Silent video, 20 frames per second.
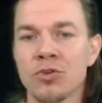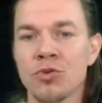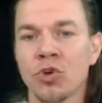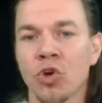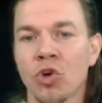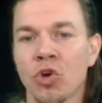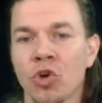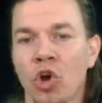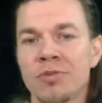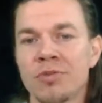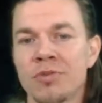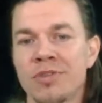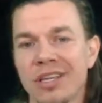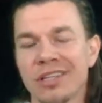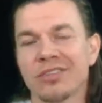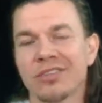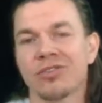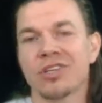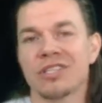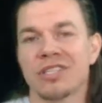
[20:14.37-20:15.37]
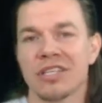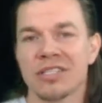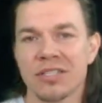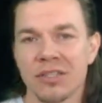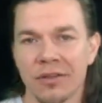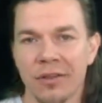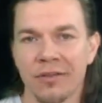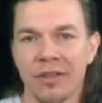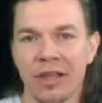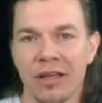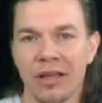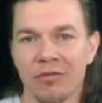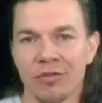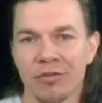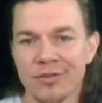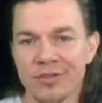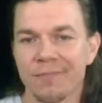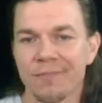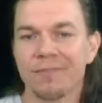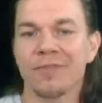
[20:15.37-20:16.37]
do carbs increase insulin
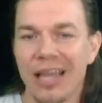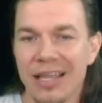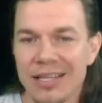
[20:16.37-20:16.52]
levels?